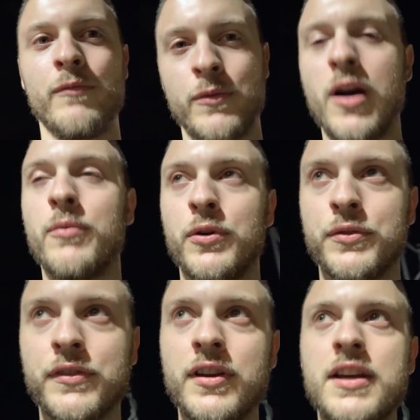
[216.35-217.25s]
We were
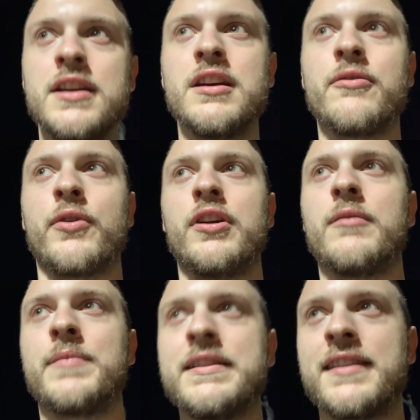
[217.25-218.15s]
warned, we're
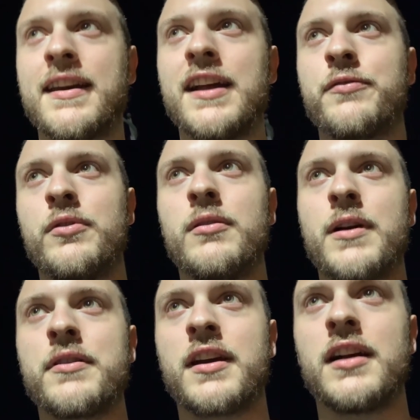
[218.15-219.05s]
not being dickheads, we're not
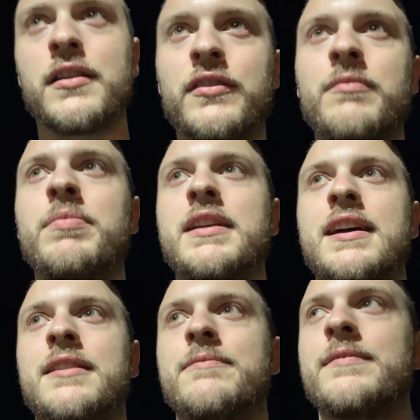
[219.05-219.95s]
wearing colours, but
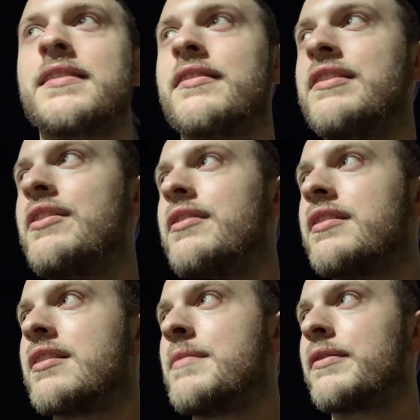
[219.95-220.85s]
yeah, this is
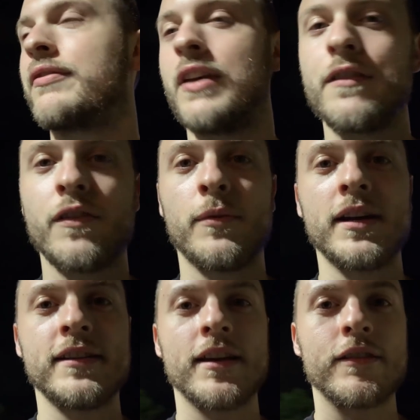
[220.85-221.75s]
not the most safe
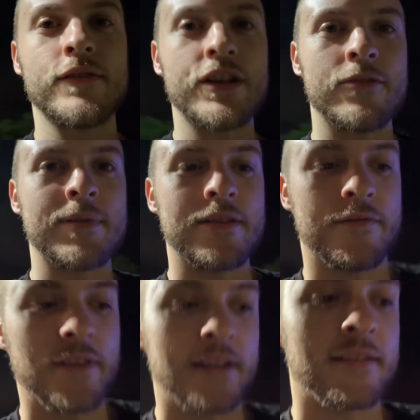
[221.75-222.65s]
away day for European
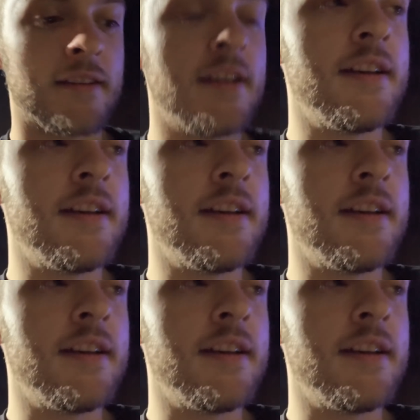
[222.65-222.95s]
fans.